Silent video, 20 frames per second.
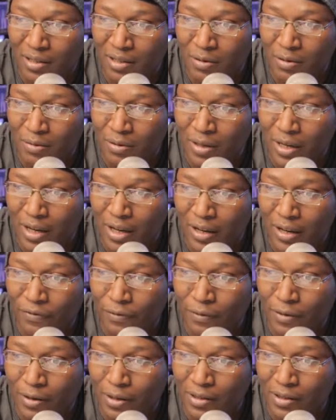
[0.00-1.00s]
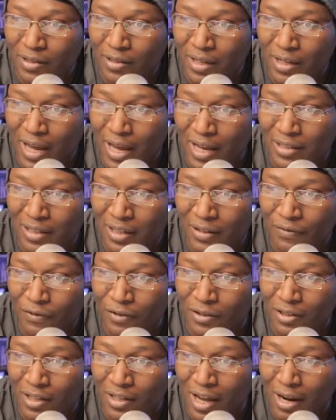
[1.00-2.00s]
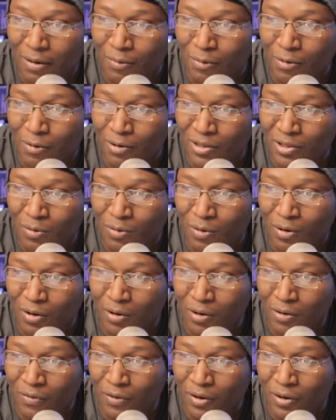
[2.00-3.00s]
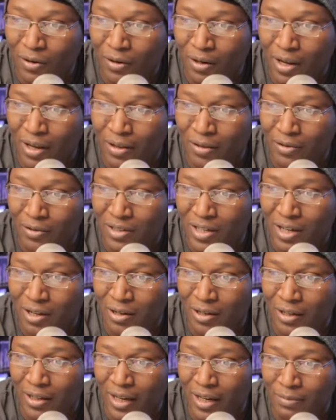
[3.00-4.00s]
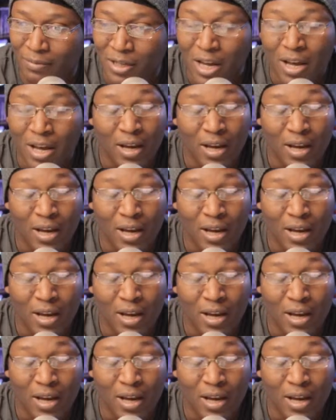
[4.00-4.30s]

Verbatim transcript: Who the F was asking for Skyward Sword over other Zelda games?